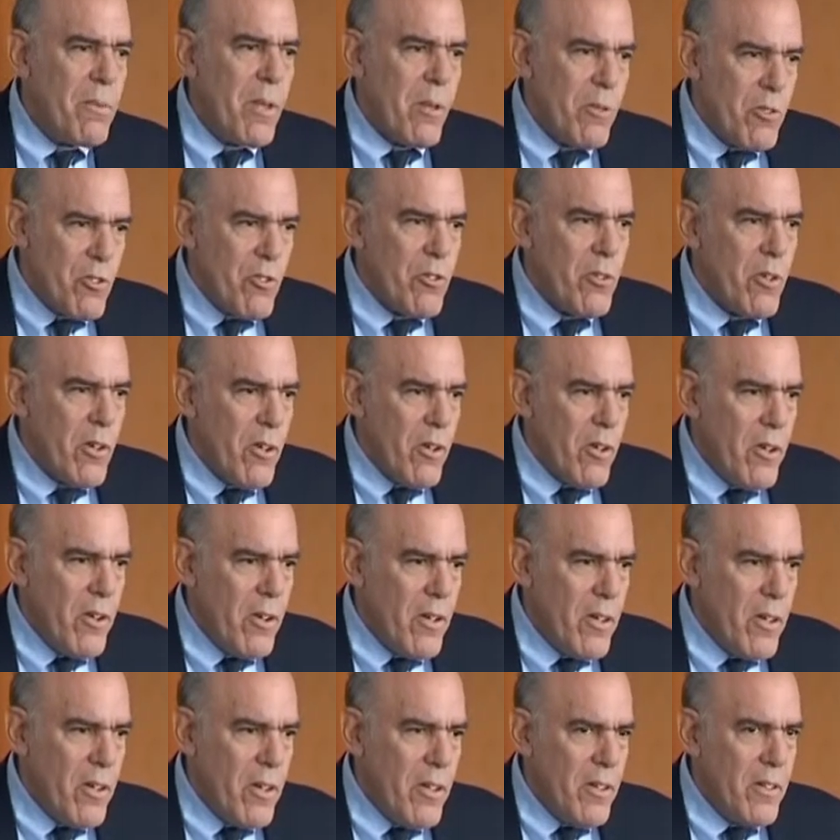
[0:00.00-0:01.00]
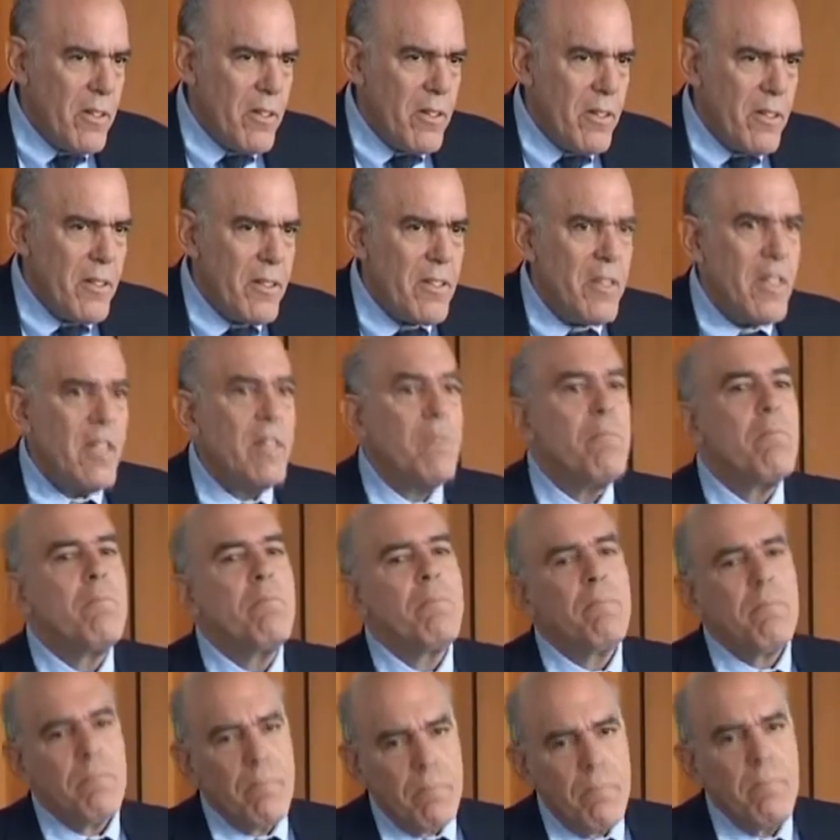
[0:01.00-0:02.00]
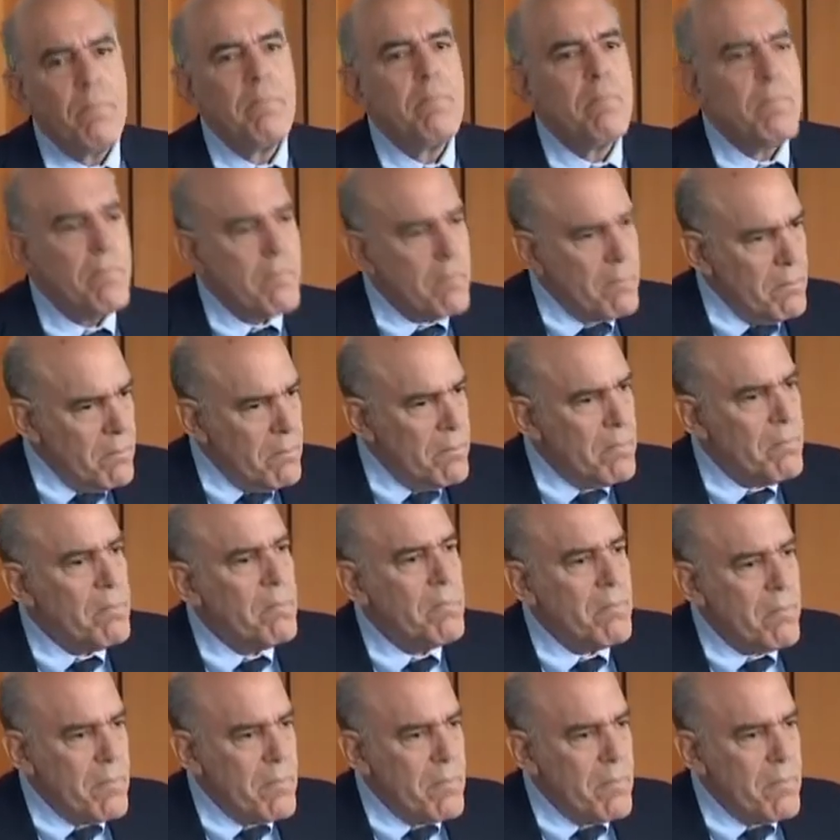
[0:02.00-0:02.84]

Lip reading: Go back to the Dutch trading company.